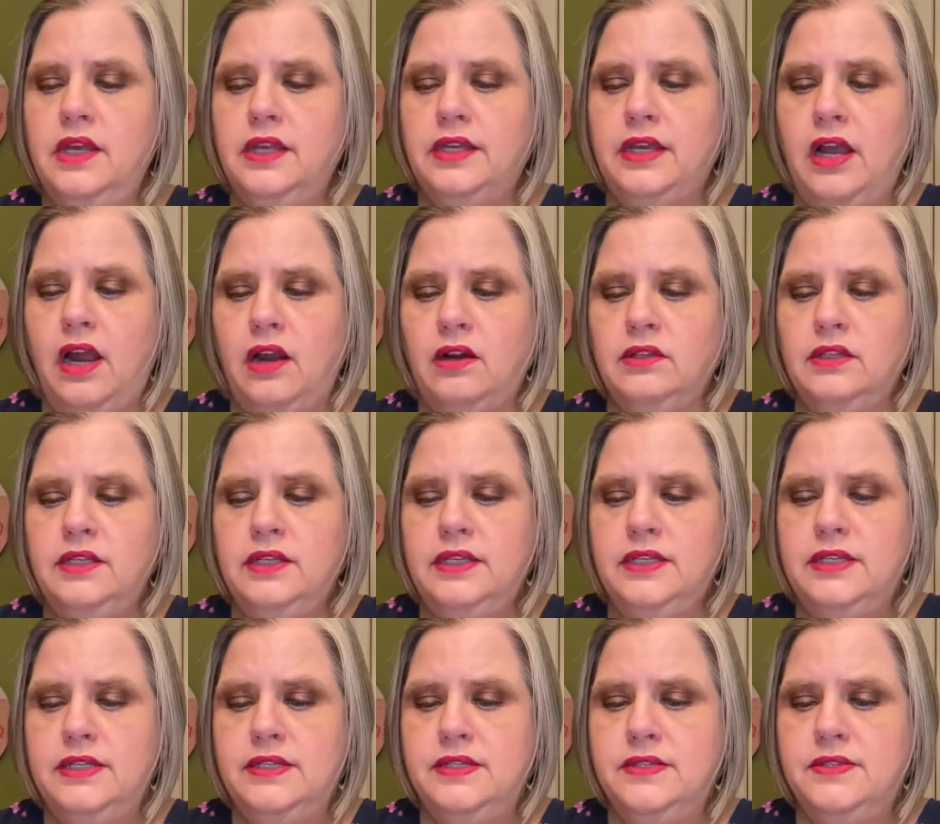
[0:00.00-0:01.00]
Carla
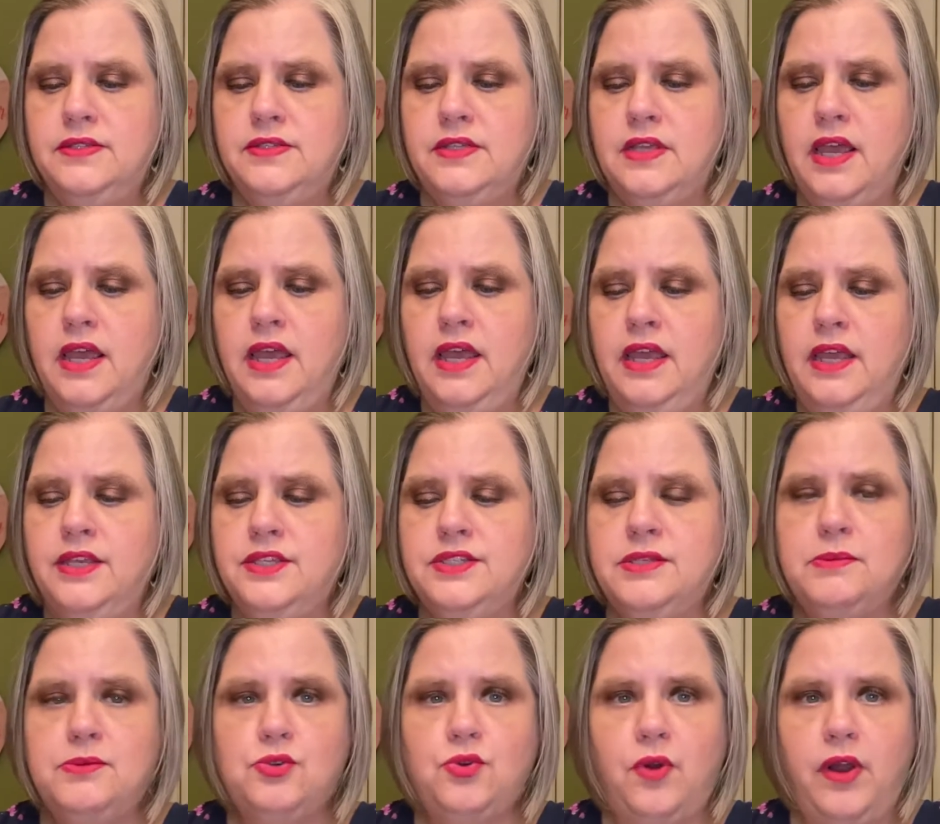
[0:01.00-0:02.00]
is a
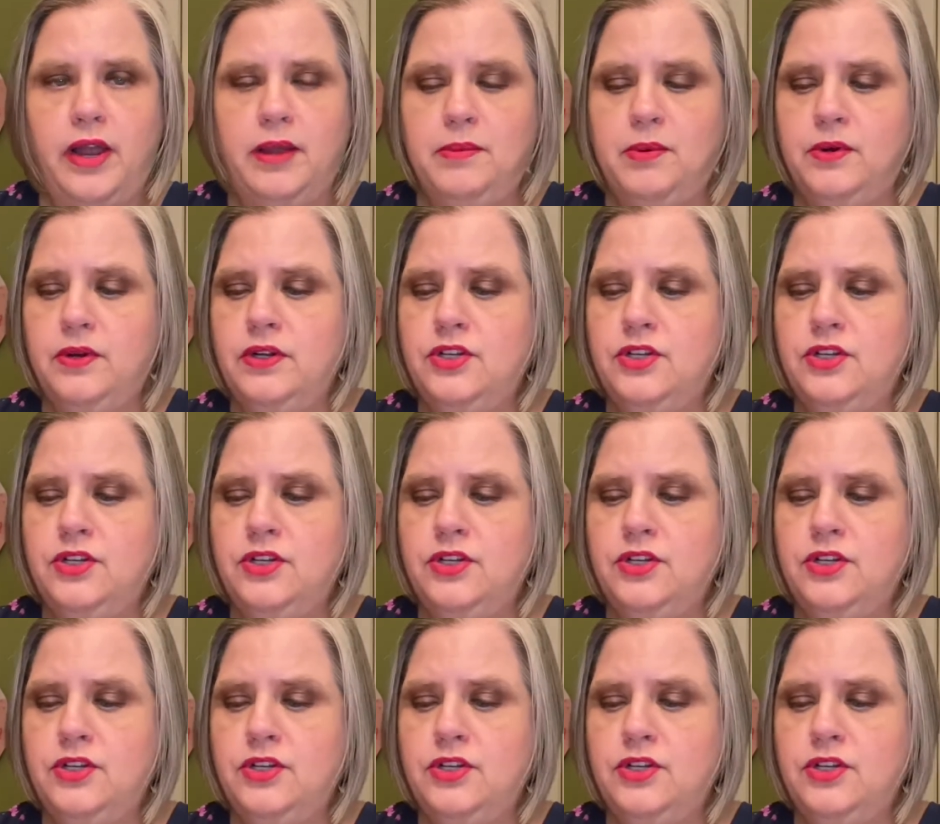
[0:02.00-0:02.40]
subscriber.